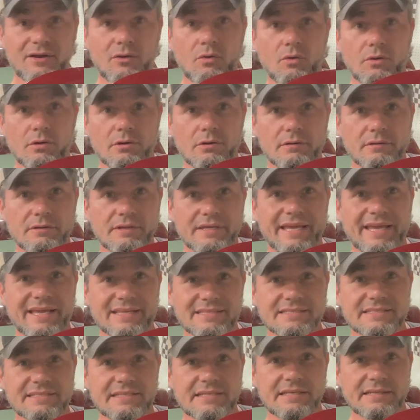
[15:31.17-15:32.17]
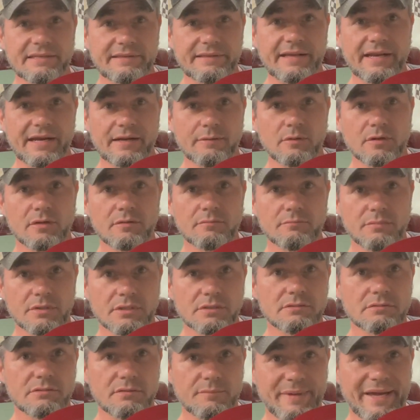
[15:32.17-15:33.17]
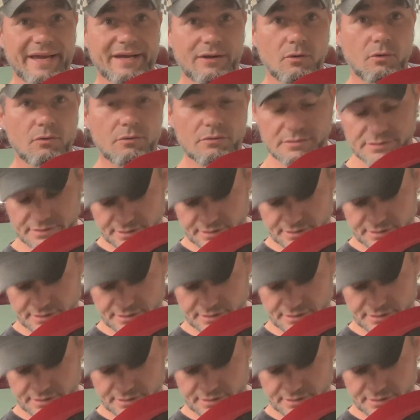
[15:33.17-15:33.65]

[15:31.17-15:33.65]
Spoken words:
corner. You can't see it in the camera, but the back corner's